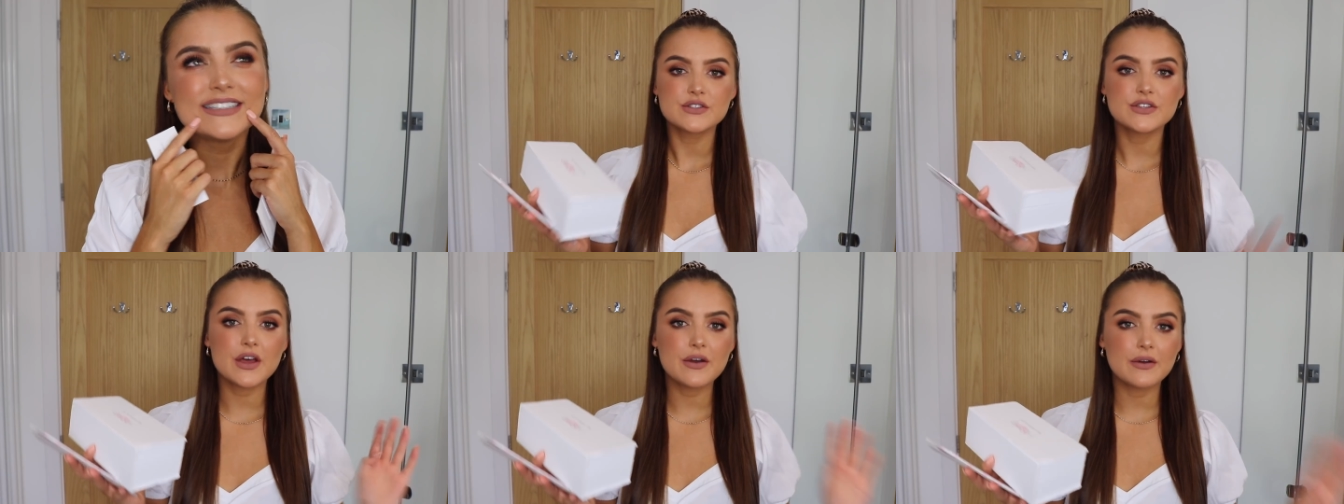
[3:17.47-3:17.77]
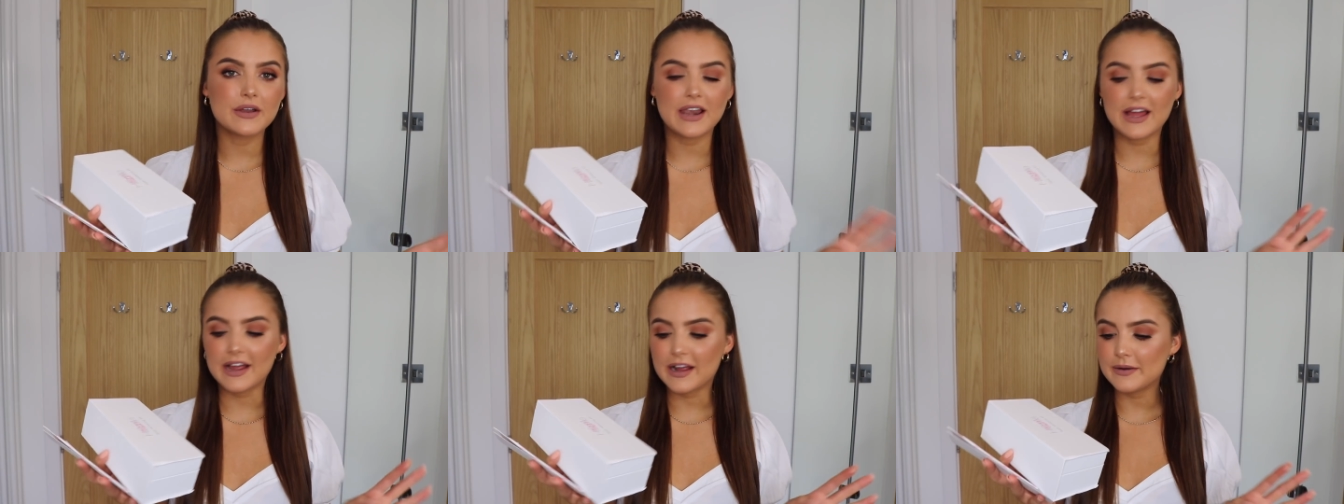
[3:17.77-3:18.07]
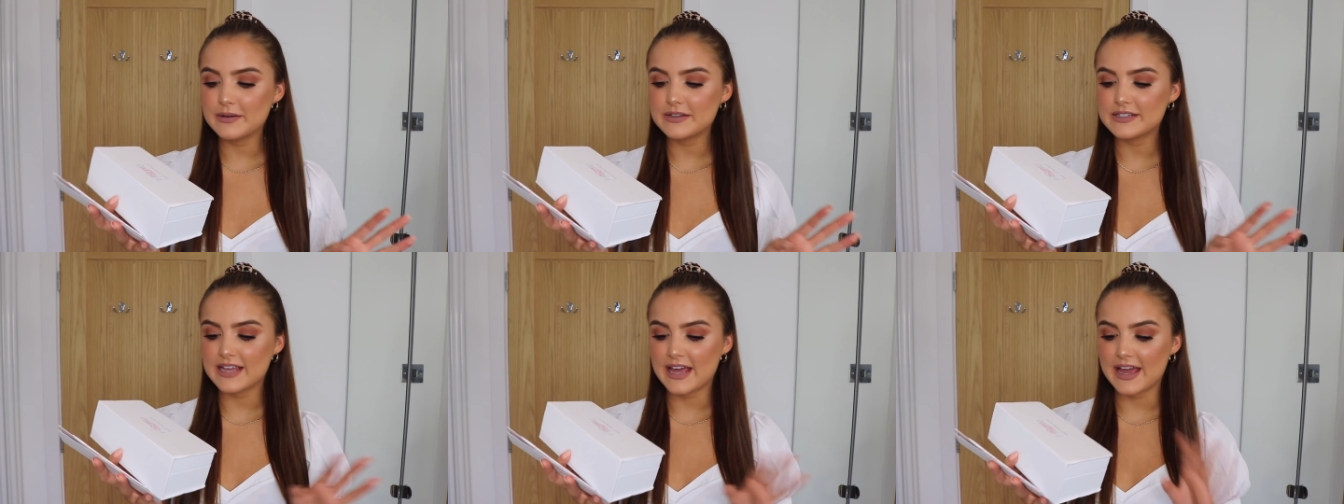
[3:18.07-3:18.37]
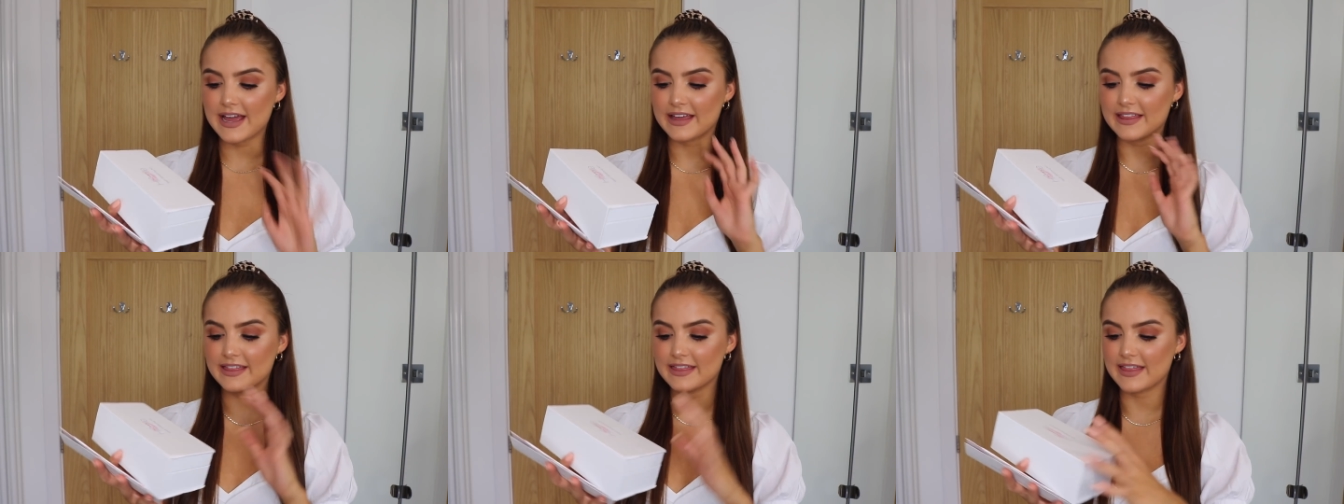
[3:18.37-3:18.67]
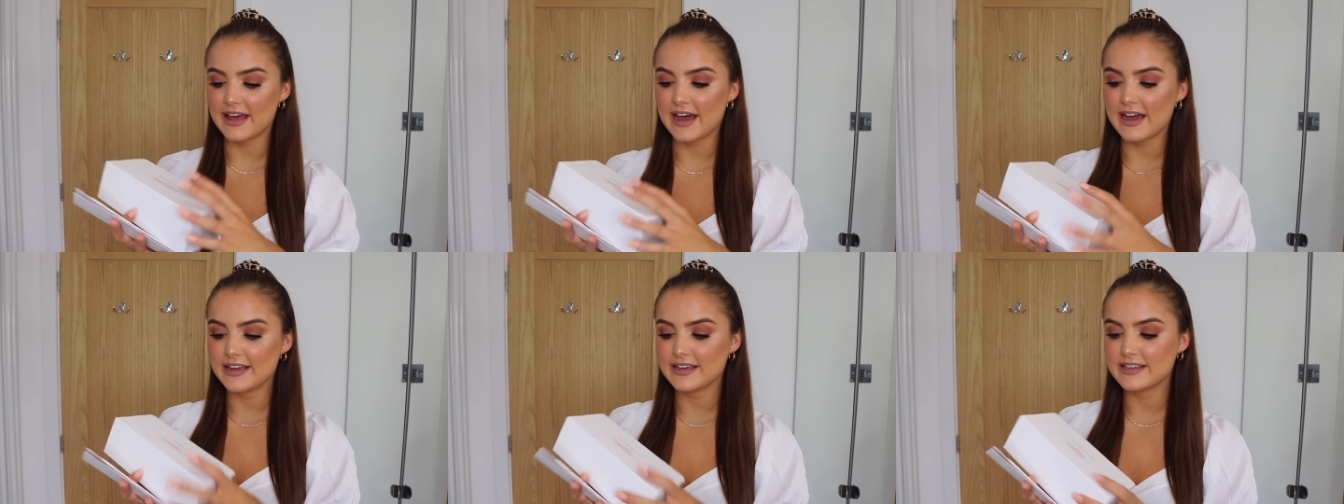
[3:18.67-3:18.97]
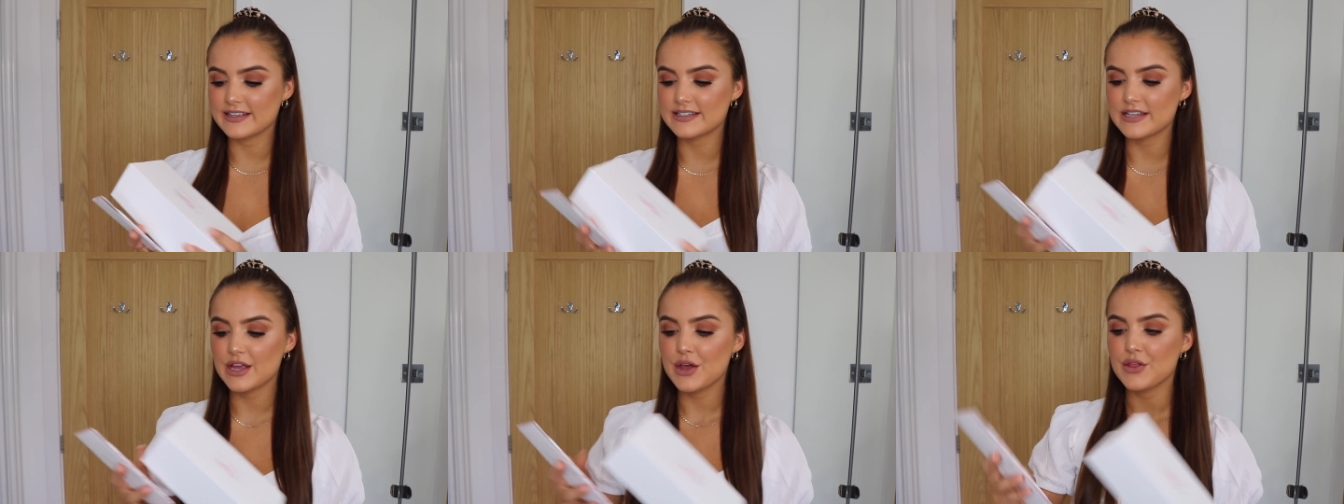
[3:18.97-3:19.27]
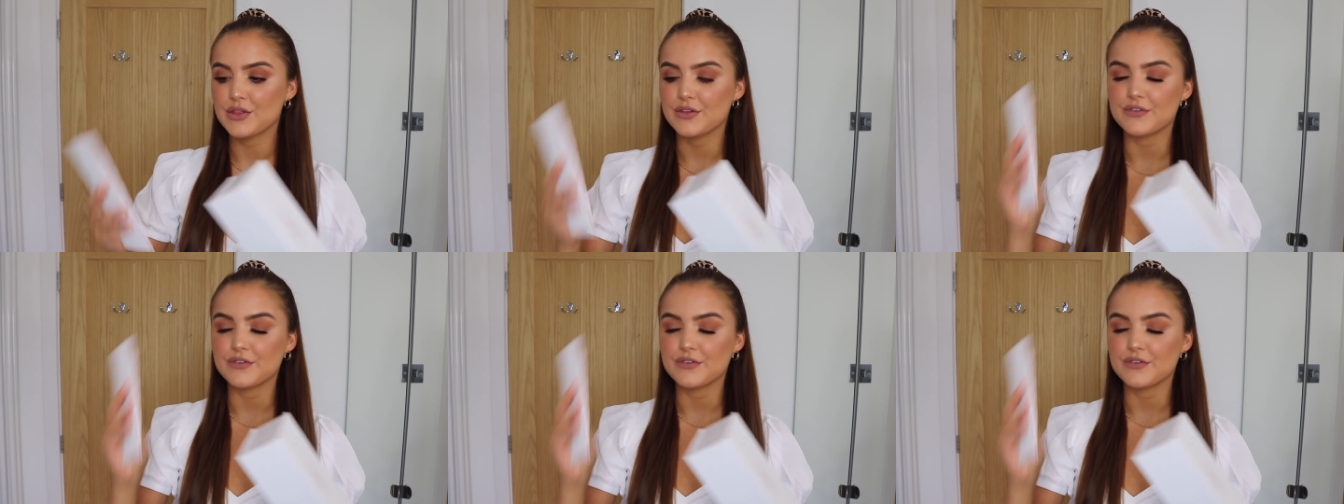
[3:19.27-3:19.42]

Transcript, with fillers: So like I was saying, that is